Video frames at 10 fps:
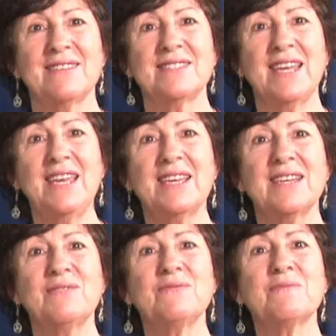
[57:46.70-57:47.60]
Take
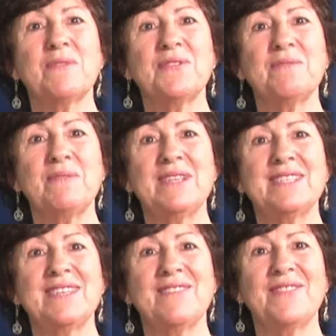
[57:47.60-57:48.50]

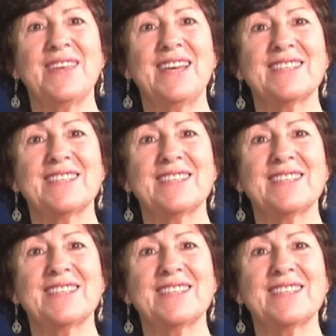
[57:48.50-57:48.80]
responsibility of that